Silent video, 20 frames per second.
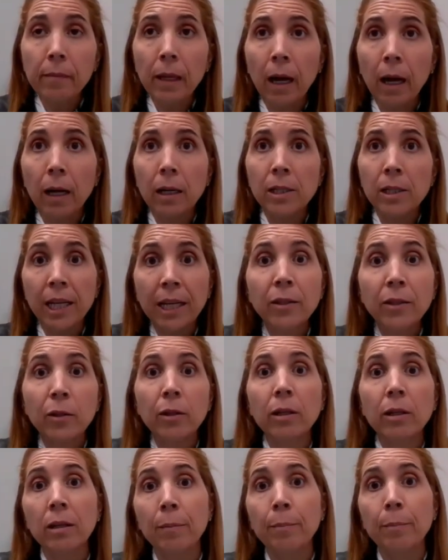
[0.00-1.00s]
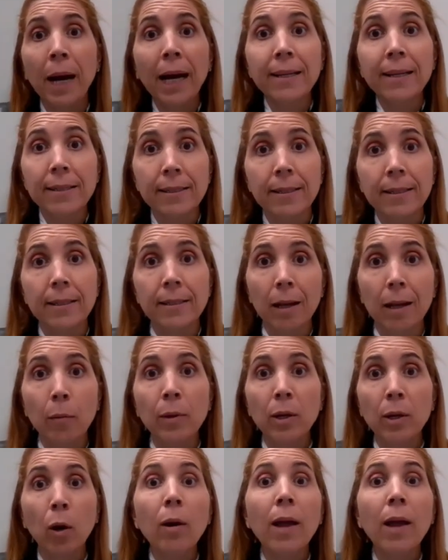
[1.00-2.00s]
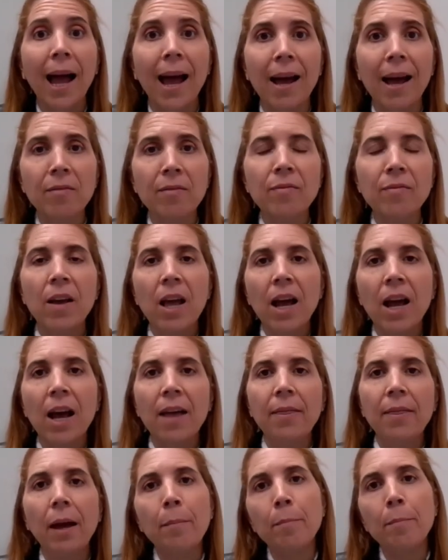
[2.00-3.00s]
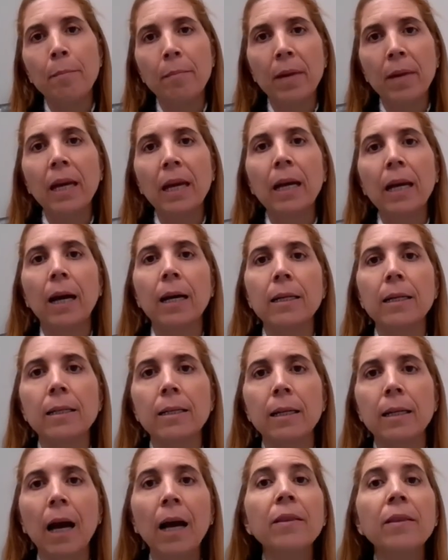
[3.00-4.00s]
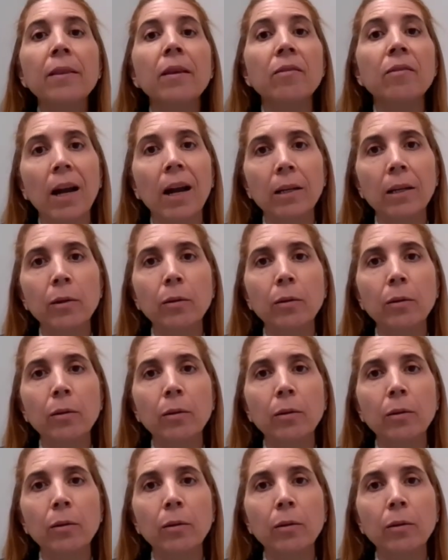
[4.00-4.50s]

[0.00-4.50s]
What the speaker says: gender biases that we all have and that make us undervalue